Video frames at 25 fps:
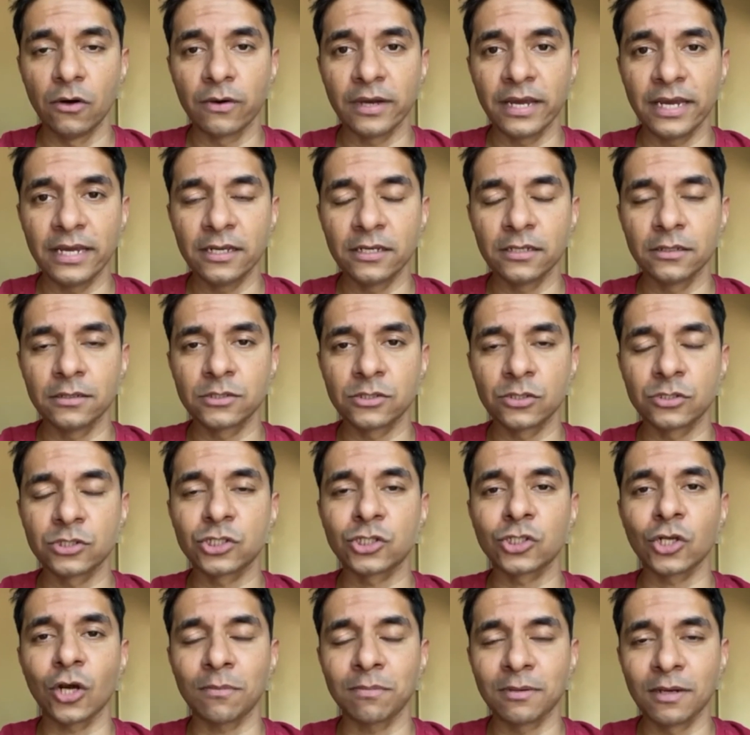okay? So
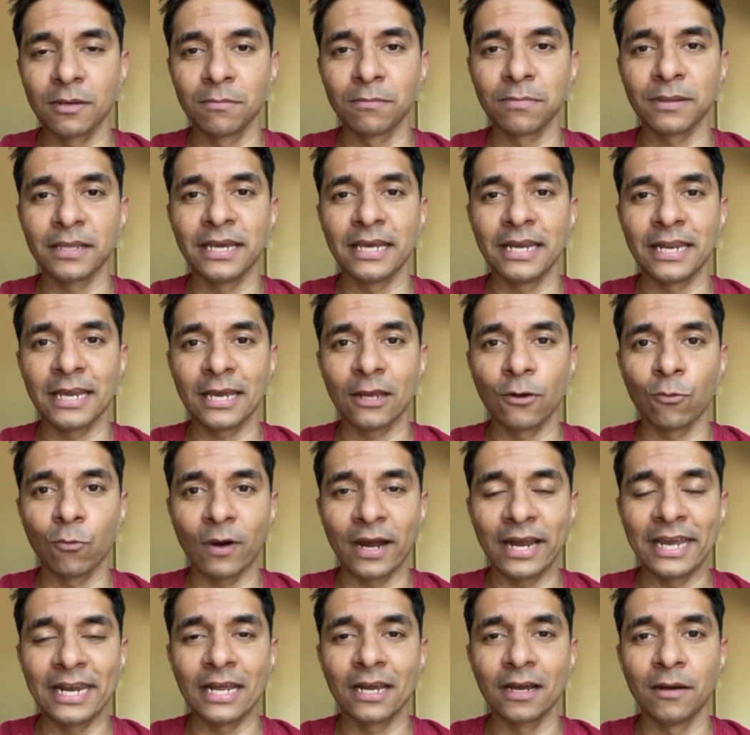stop complaining and
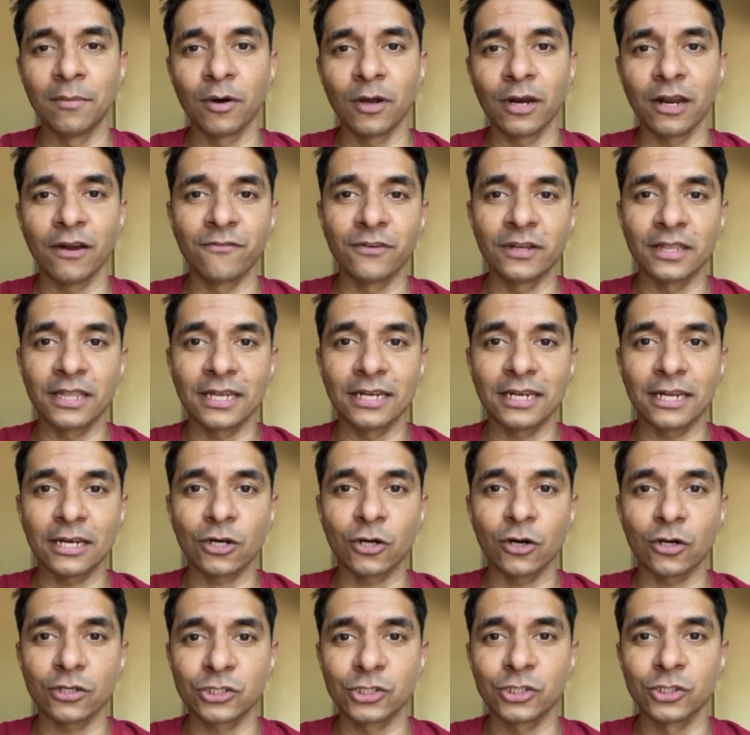whining about everything
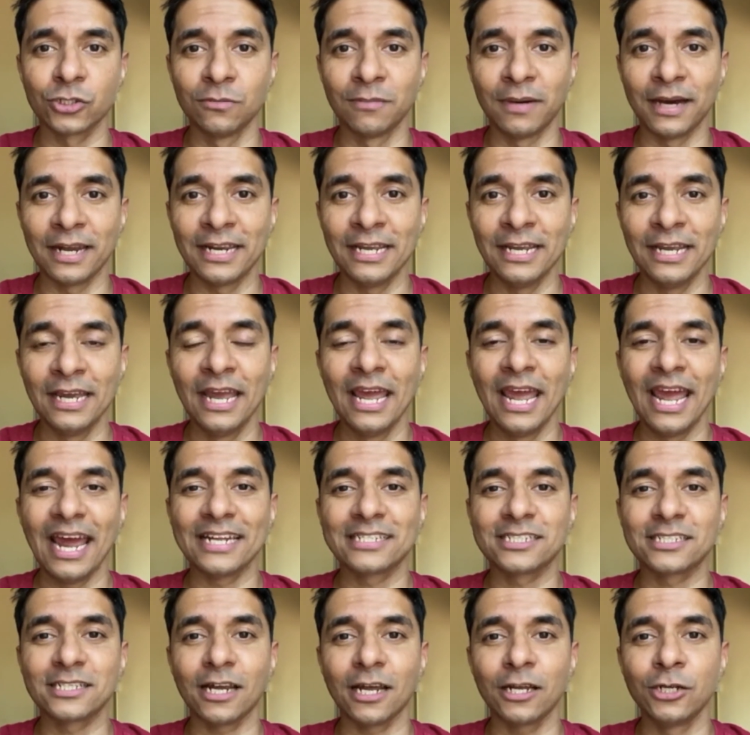that costs you money
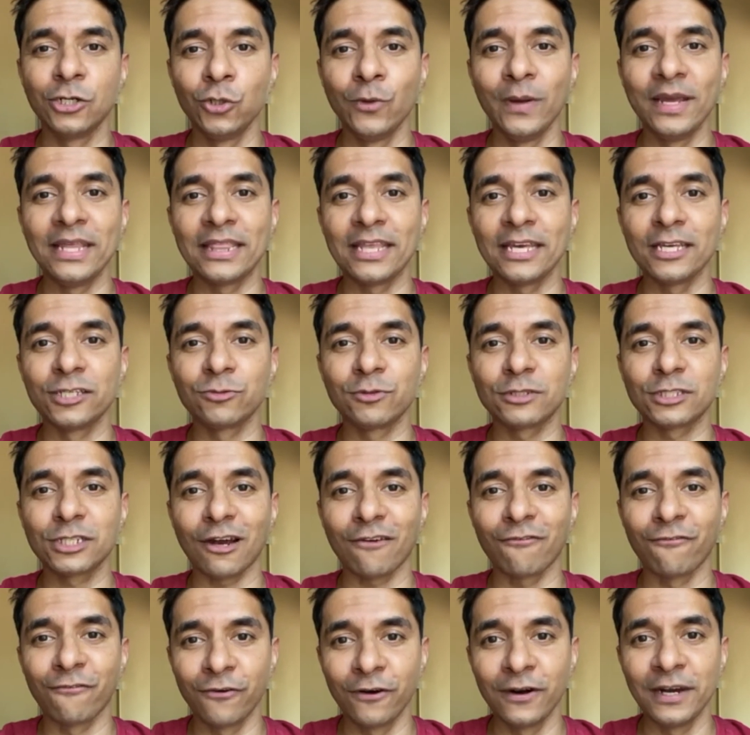and start doing things which
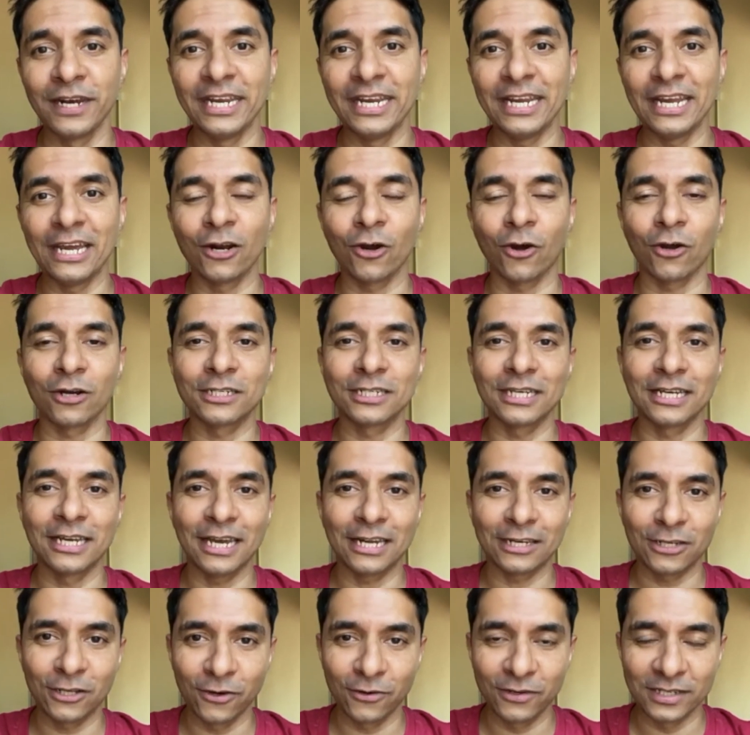are free in order to
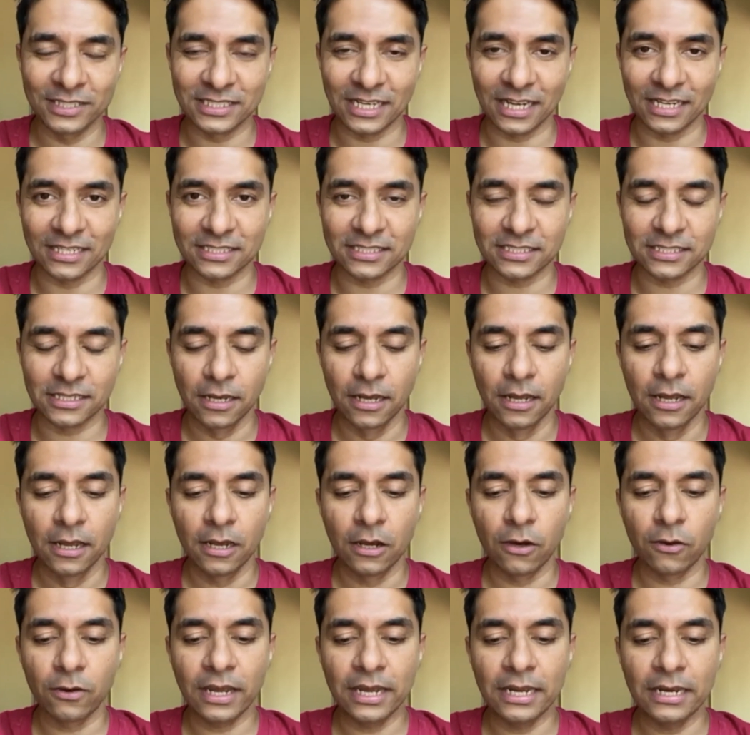get your results.
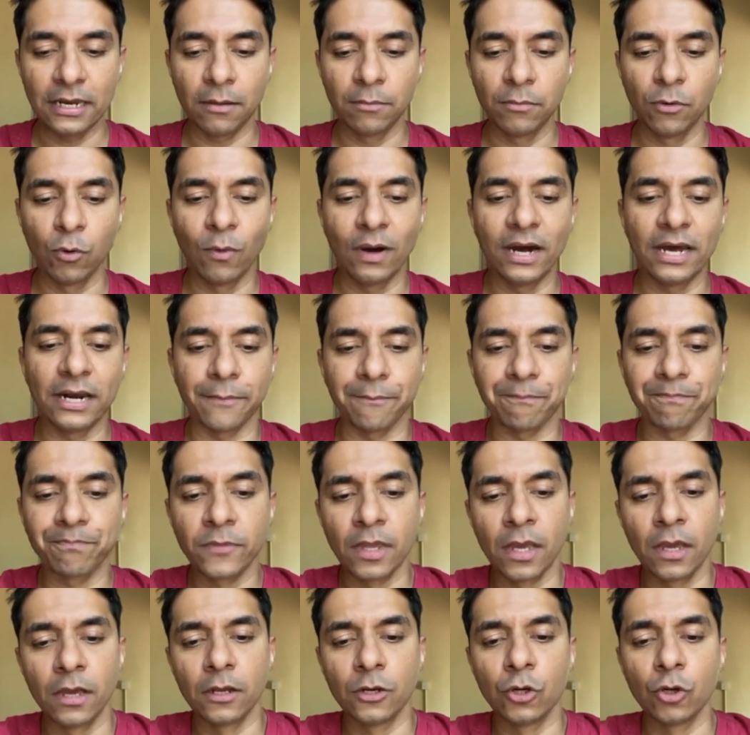Okay, number one,
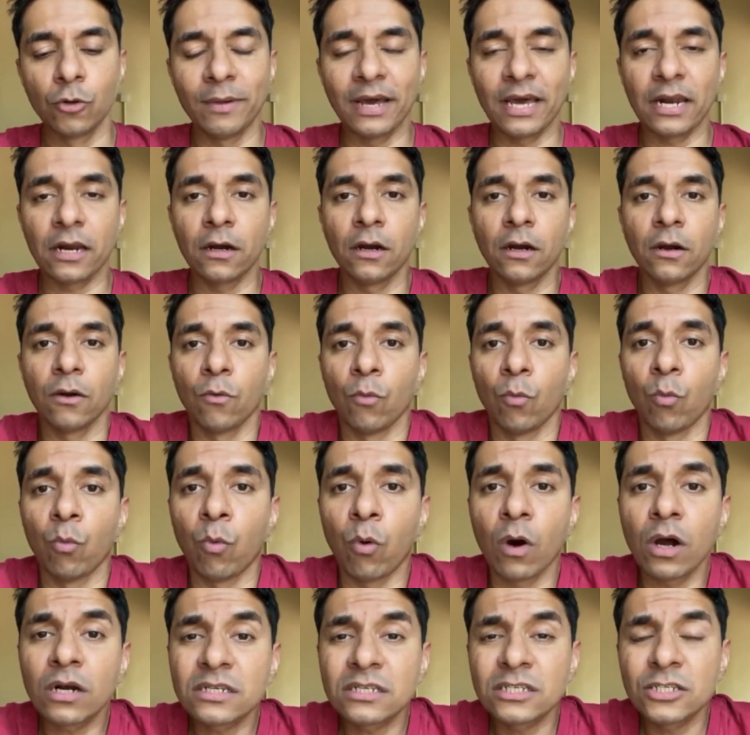no matter
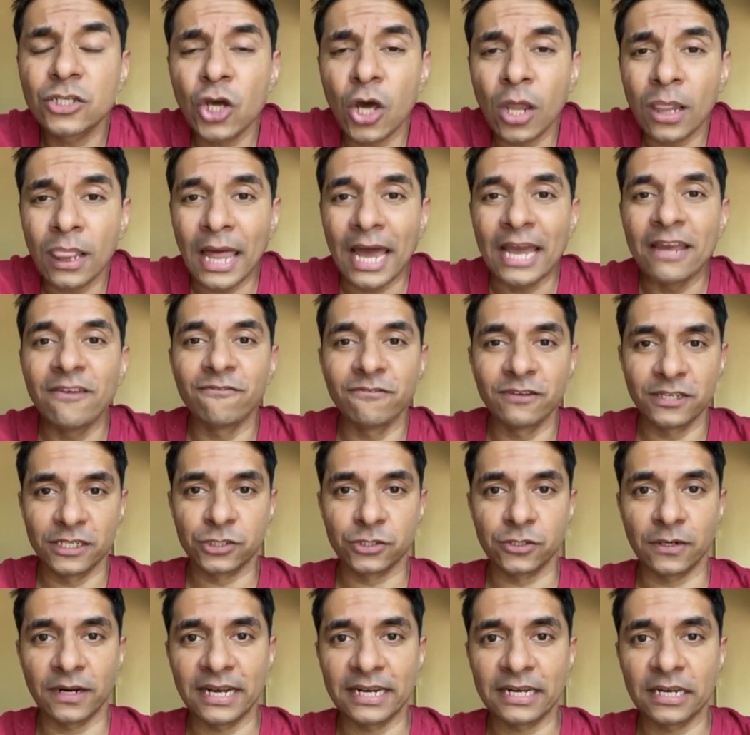what your life
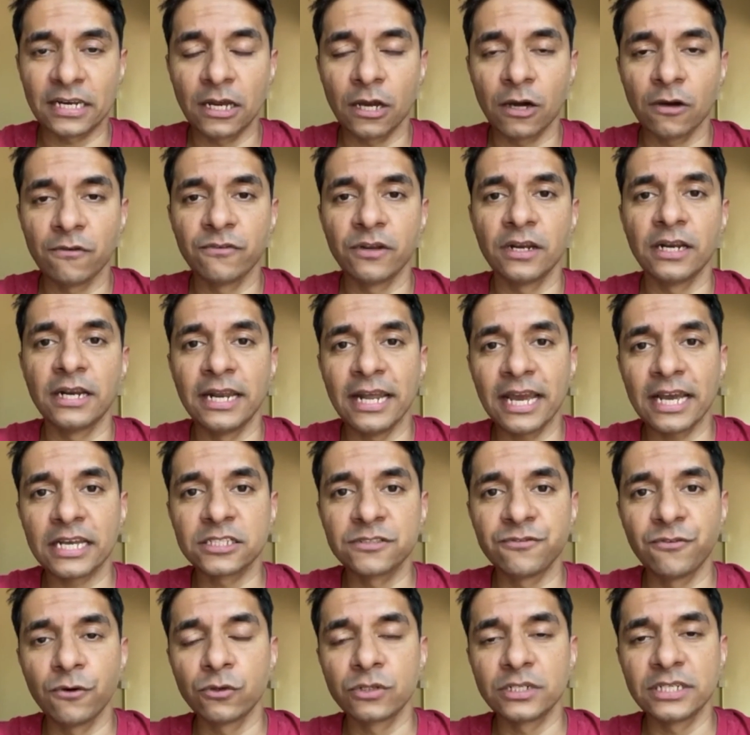is right now, for the
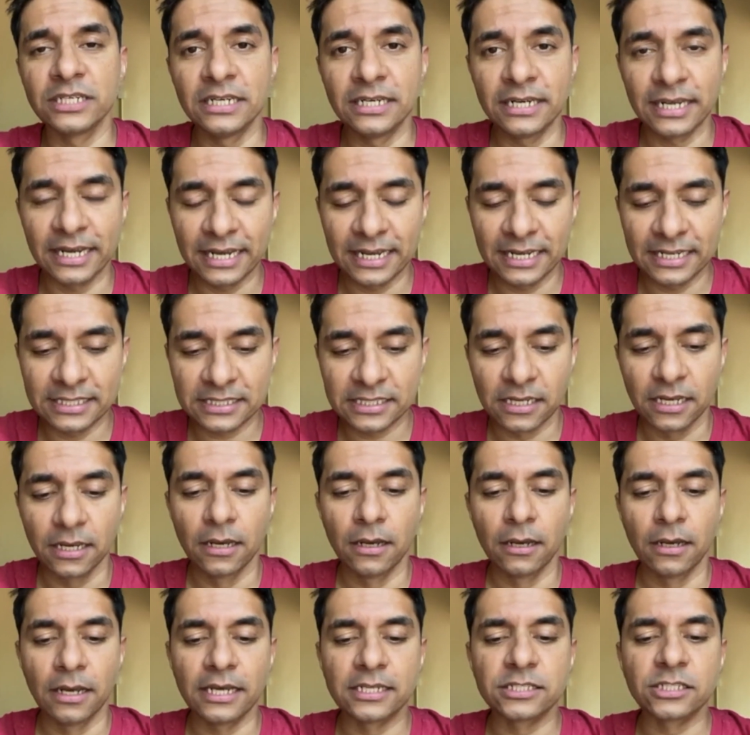next 14 days,
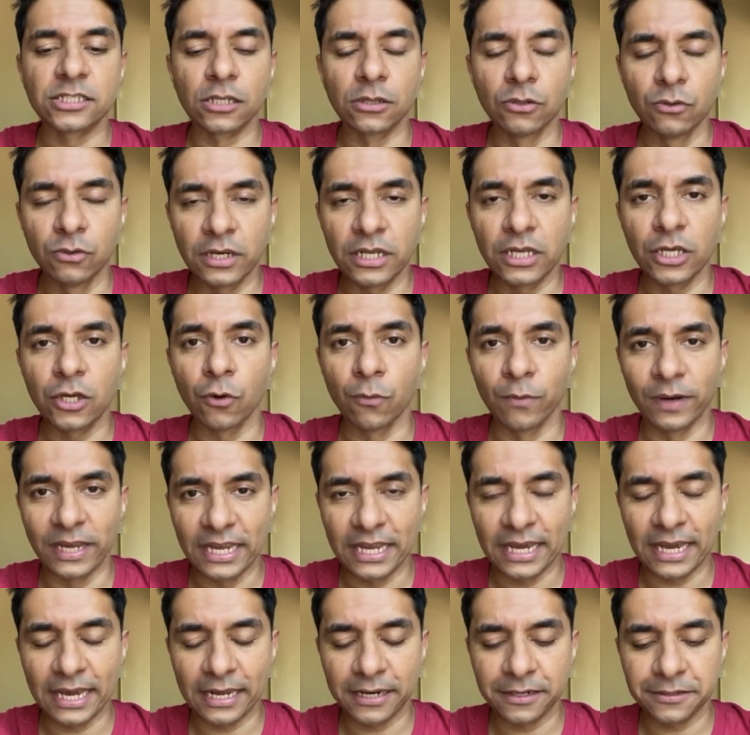excluding your
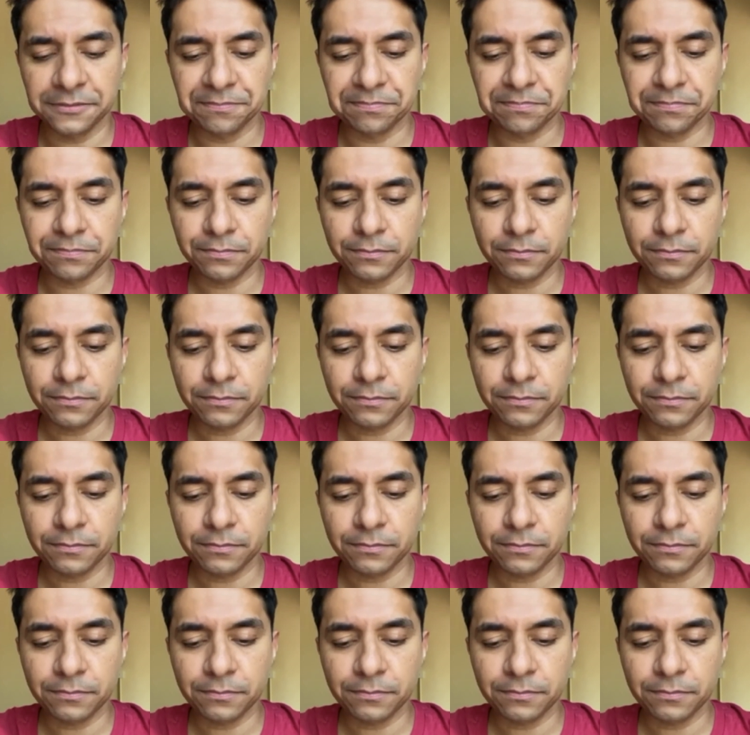weekend,